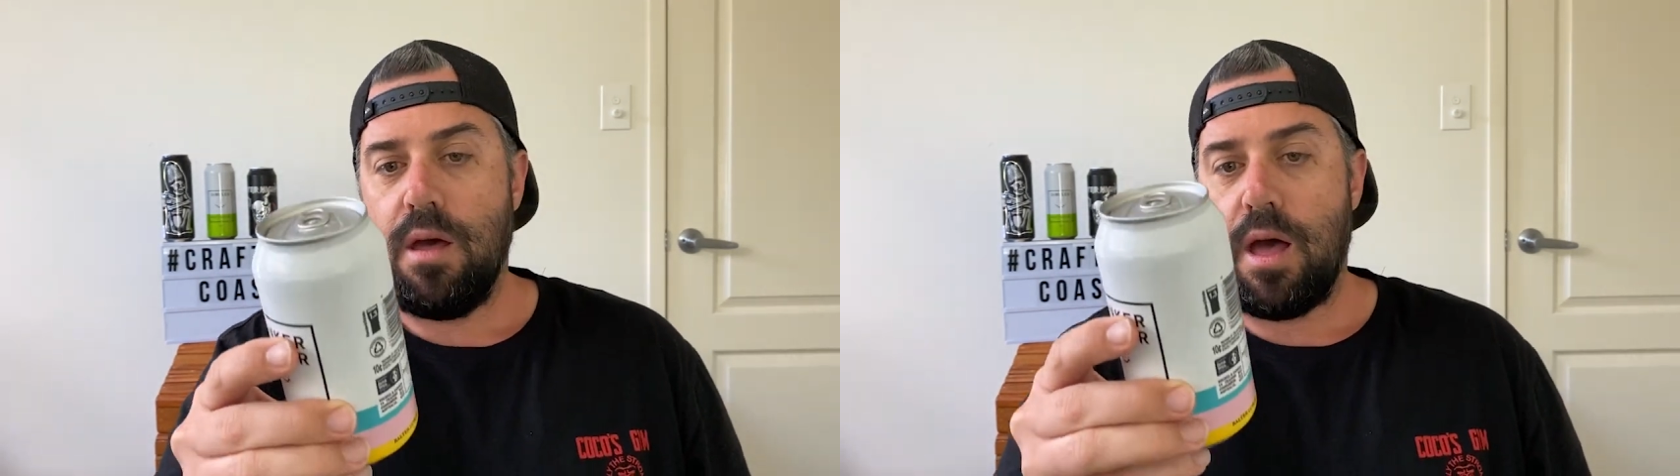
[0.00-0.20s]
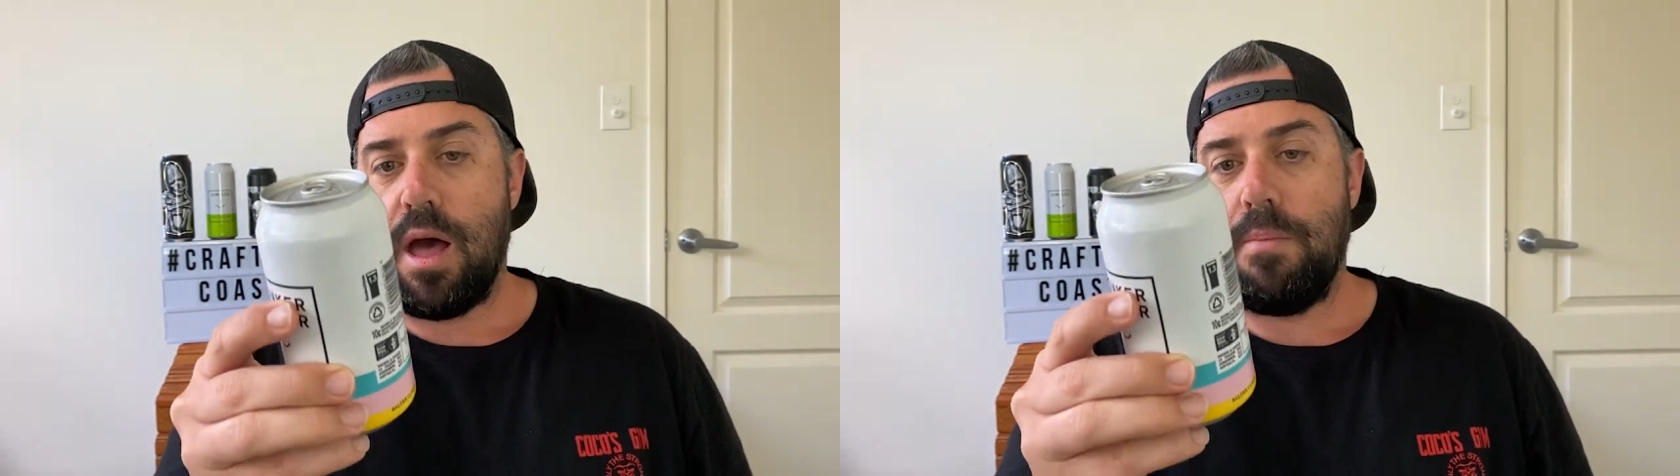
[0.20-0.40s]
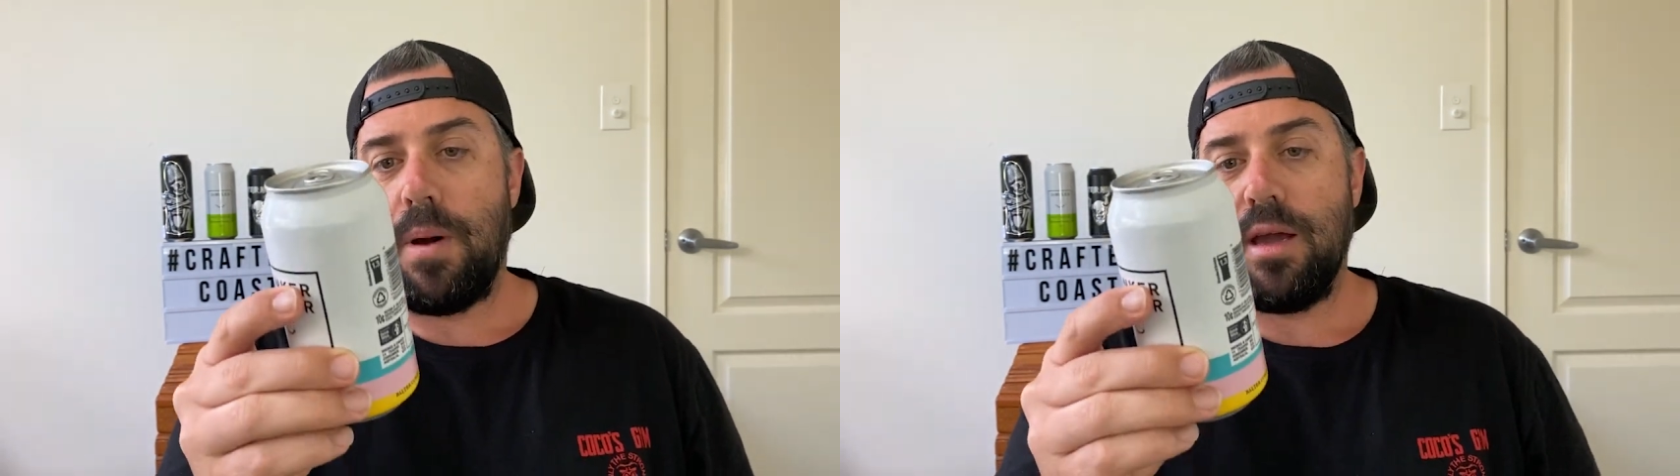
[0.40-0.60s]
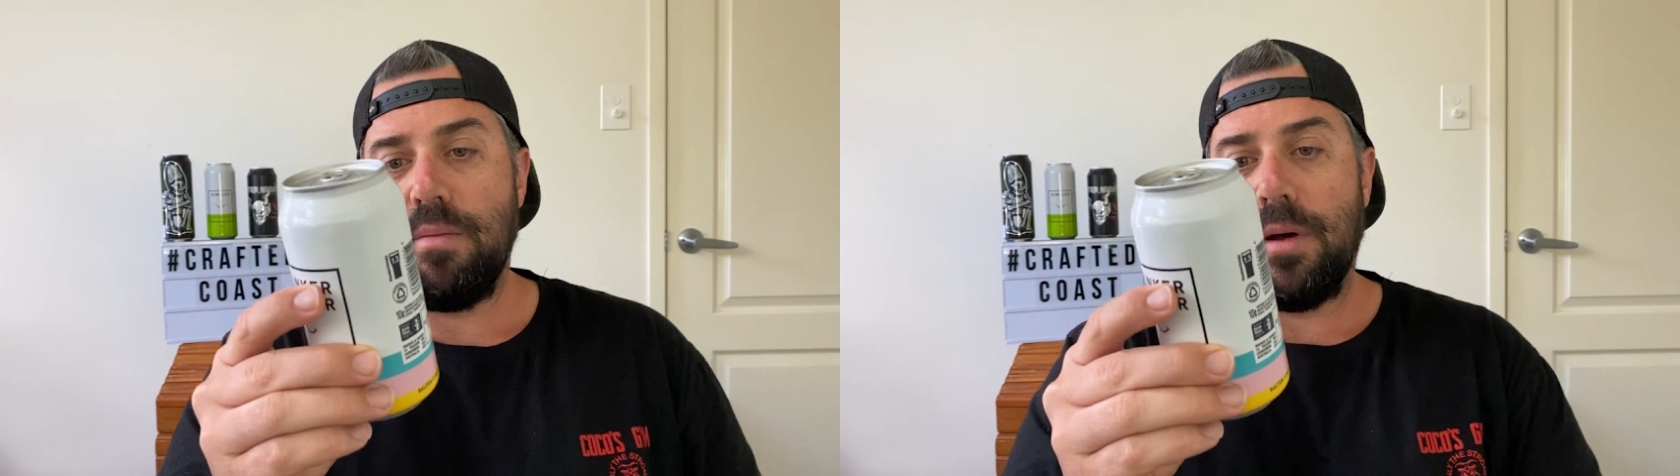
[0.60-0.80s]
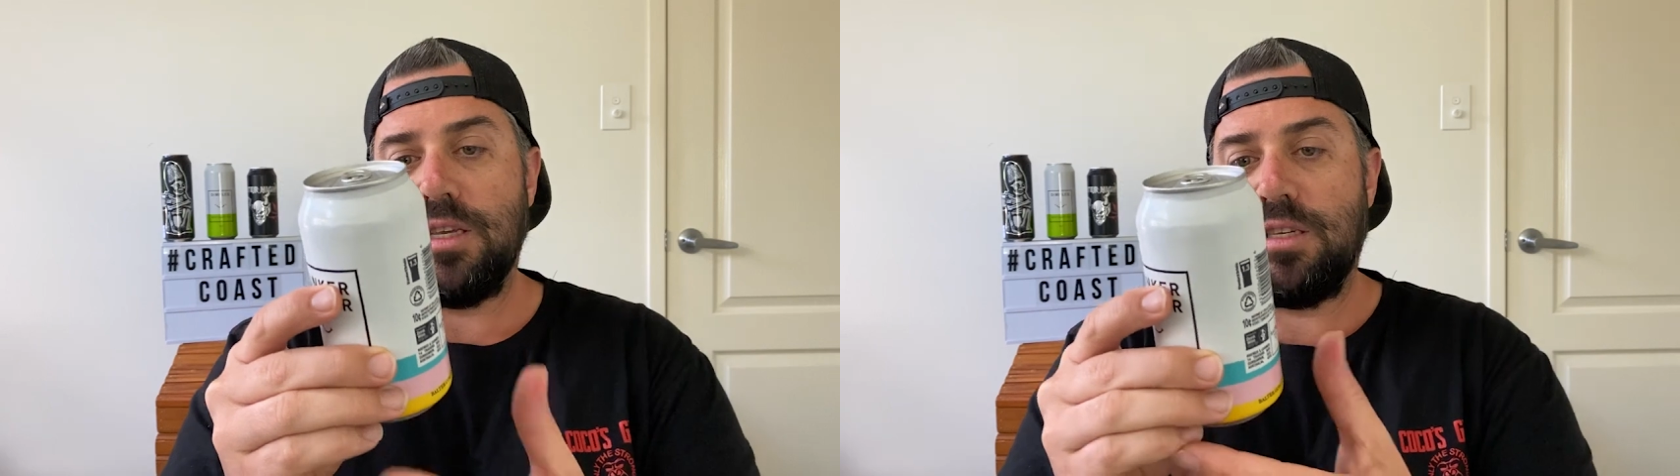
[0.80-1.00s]
Bunker
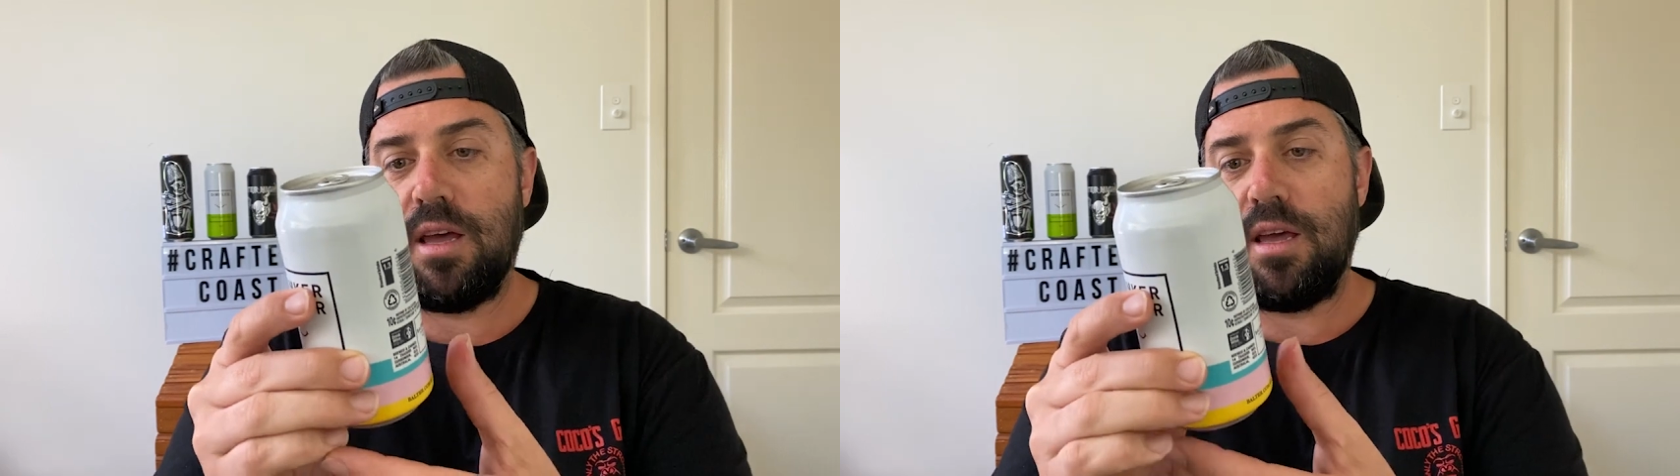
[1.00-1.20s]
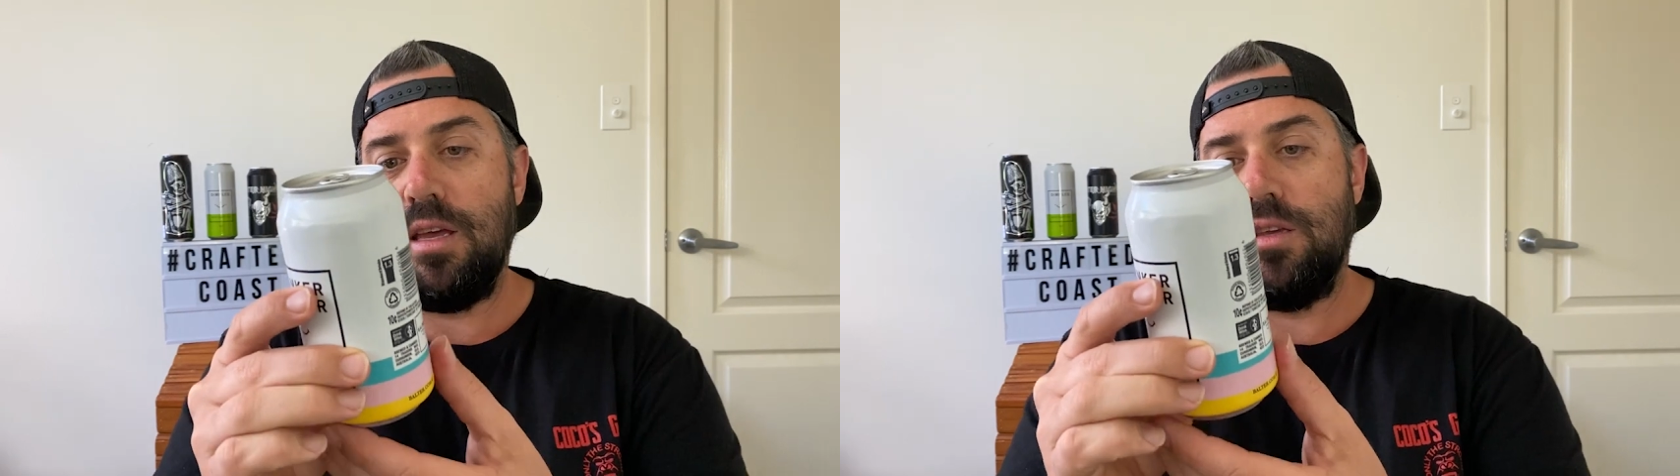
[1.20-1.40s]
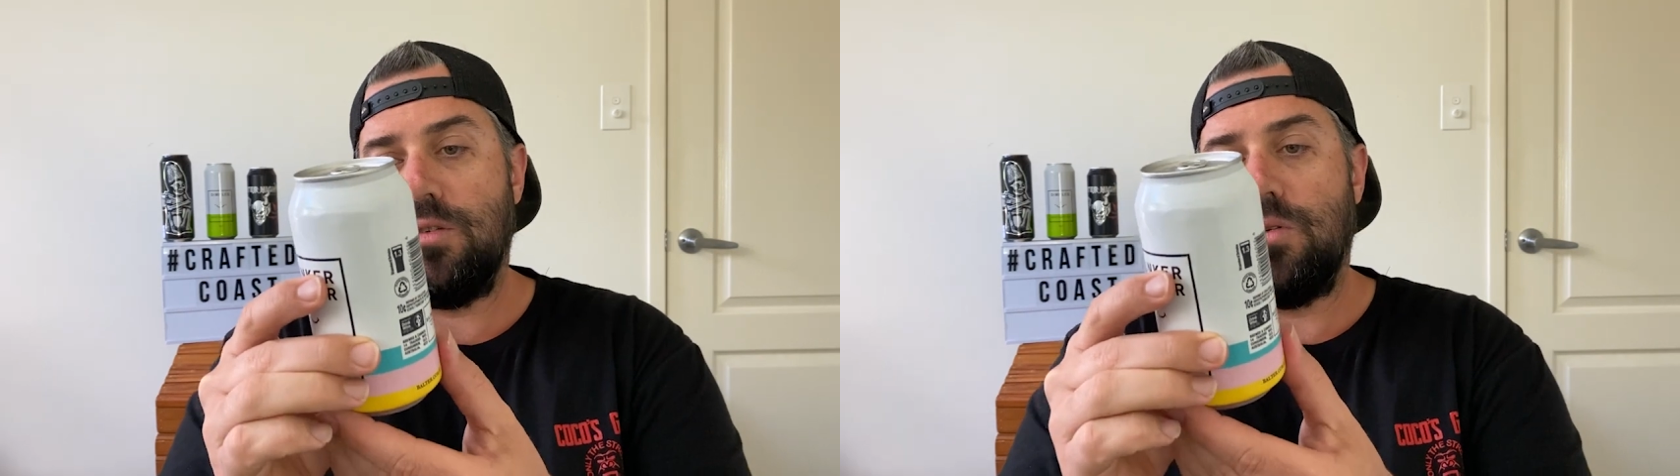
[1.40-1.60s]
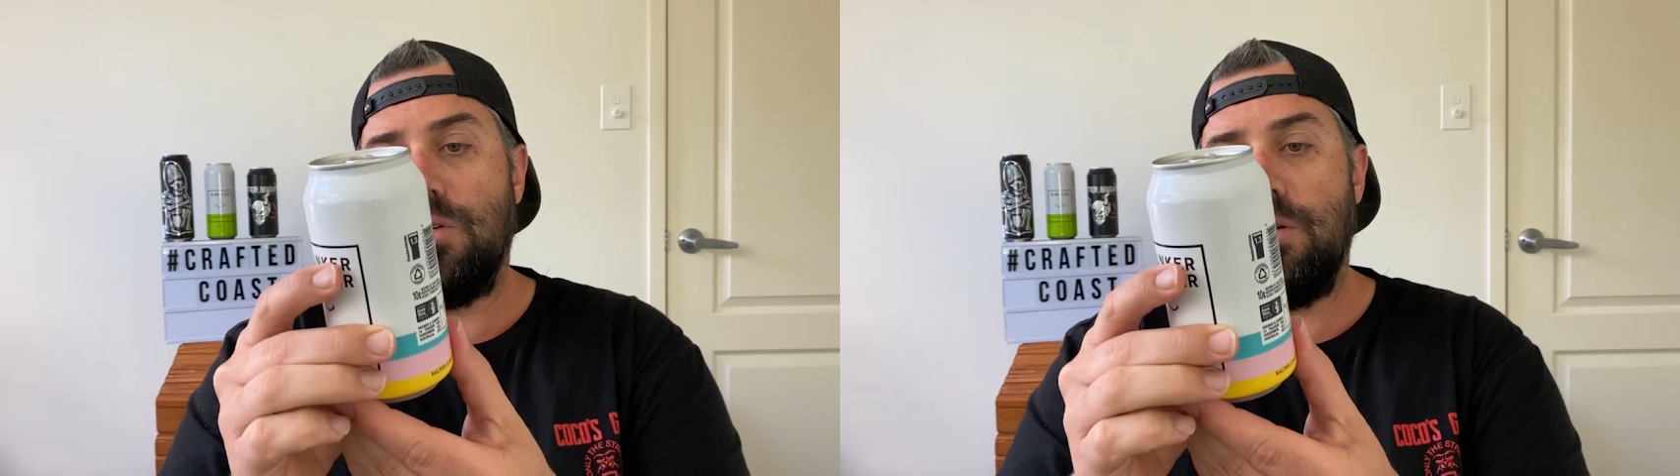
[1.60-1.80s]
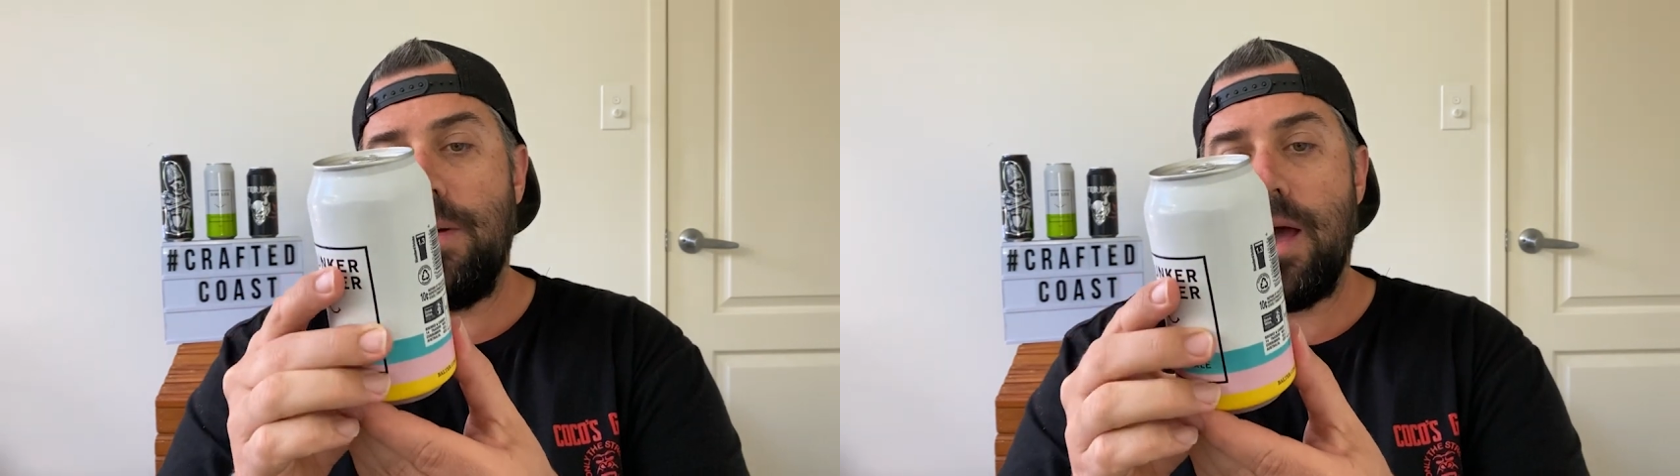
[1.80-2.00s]
Buster is
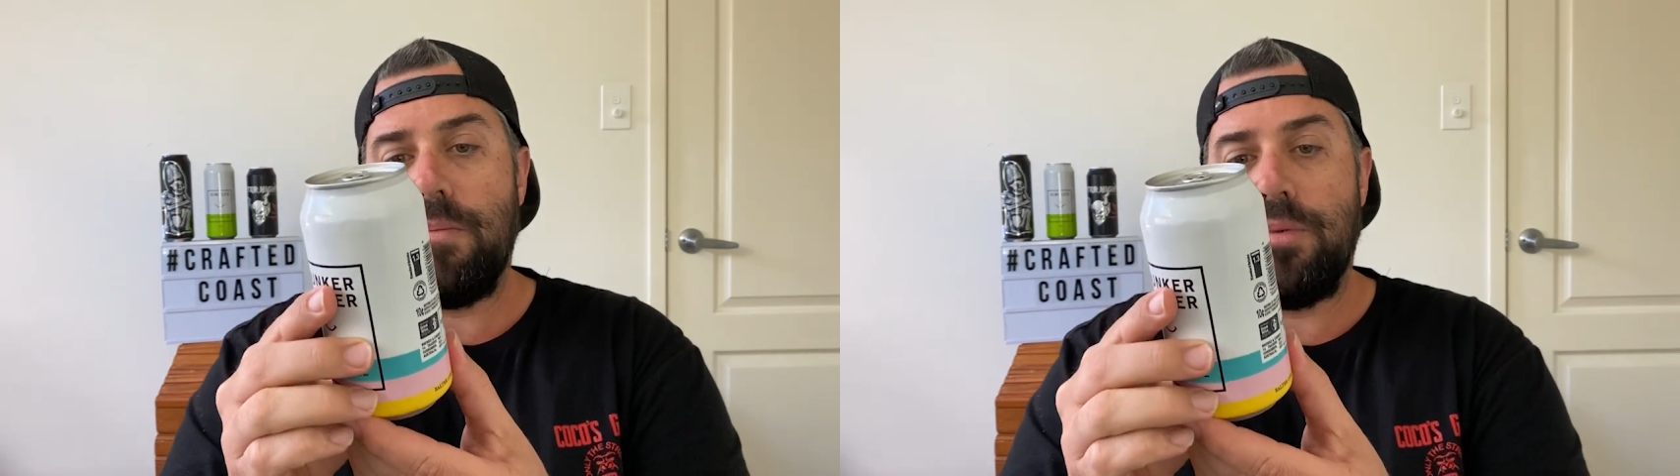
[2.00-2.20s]
all about